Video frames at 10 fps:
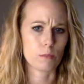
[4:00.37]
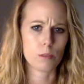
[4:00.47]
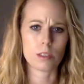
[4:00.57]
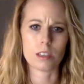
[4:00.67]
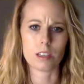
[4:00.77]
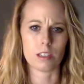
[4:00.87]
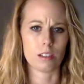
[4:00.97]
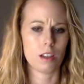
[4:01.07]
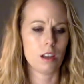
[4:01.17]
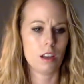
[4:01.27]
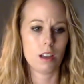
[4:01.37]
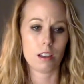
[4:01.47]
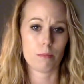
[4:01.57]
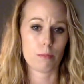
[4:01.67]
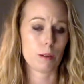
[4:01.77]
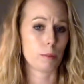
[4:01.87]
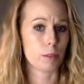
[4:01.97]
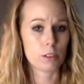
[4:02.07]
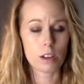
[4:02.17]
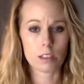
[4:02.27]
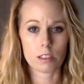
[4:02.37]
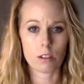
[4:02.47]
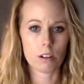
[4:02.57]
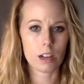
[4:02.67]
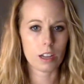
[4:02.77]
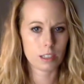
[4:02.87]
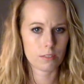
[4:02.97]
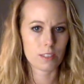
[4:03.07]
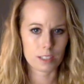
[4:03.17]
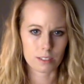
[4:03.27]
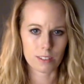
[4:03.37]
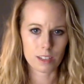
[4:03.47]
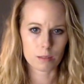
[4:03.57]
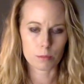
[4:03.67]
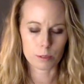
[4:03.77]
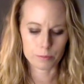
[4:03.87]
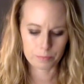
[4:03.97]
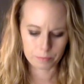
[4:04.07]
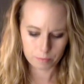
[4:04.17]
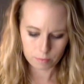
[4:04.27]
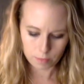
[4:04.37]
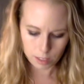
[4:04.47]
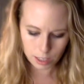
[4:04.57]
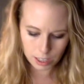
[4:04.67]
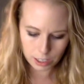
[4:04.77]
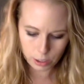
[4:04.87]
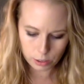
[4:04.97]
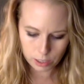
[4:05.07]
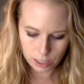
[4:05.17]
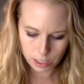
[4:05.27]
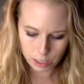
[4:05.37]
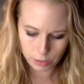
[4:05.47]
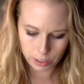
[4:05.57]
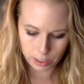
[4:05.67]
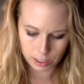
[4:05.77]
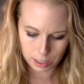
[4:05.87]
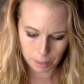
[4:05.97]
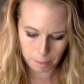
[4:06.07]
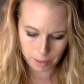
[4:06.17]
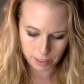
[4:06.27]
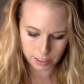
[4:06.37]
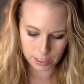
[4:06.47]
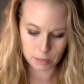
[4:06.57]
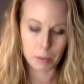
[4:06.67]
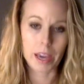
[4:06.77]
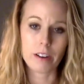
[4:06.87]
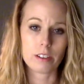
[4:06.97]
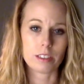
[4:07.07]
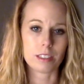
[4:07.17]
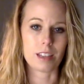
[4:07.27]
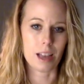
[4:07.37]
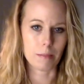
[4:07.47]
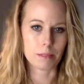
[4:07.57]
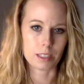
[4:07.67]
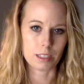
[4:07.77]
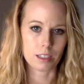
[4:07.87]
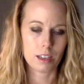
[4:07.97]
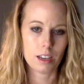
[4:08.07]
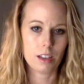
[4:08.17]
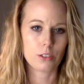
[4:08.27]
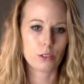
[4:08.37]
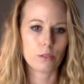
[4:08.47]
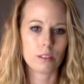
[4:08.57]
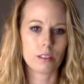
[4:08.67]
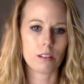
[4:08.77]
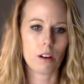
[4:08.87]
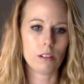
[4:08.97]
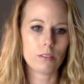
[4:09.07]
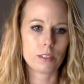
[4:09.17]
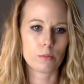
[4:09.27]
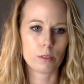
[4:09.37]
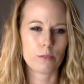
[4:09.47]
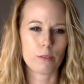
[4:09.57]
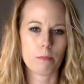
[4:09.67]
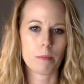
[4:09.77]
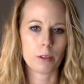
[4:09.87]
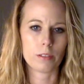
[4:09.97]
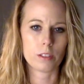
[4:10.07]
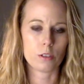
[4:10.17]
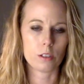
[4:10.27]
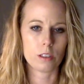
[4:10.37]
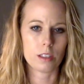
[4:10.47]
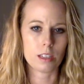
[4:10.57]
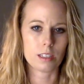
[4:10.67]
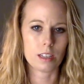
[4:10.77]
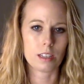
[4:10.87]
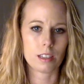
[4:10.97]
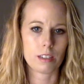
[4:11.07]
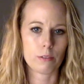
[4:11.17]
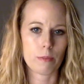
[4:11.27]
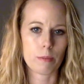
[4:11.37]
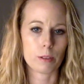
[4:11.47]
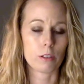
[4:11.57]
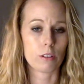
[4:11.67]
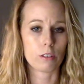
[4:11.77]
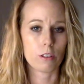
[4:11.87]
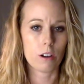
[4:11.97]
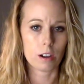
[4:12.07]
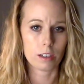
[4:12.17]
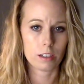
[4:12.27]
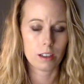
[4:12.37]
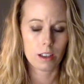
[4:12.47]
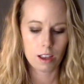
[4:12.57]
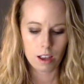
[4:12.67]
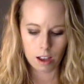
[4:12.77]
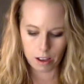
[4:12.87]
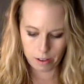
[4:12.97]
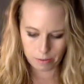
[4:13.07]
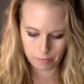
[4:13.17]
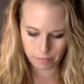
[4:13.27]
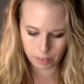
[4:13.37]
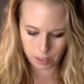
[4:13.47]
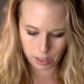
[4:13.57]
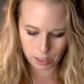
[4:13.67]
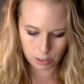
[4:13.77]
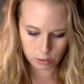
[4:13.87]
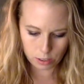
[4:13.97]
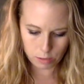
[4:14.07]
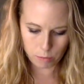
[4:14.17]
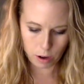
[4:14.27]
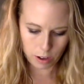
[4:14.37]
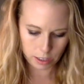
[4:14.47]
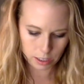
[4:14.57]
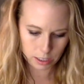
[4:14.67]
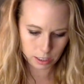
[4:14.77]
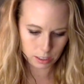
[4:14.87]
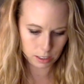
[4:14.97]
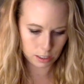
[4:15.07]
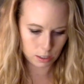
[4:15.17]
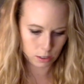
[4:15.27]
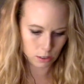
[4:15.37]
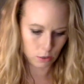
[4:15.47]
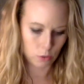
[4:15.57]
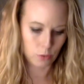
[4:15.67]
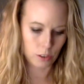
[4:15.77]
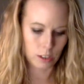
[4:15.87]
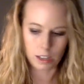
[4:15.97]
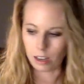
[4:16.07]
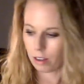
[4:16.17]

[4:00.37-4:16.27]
music and probably drugs and all kinds of things available. And he goes in and he realizes that, as he says, Paris is empty. So all of this wonderful memory, all these good things that he remembers are gone. And he goes into the bar and he sees this old friend,